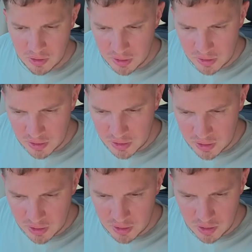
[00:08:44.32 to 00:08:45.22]
Right,
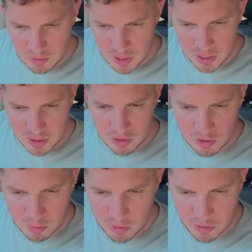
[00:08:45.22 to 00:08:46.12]
let's get the old
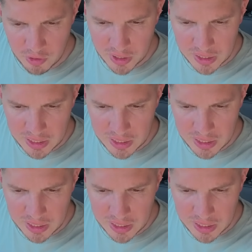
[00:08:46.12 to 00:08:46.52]
aircon on before I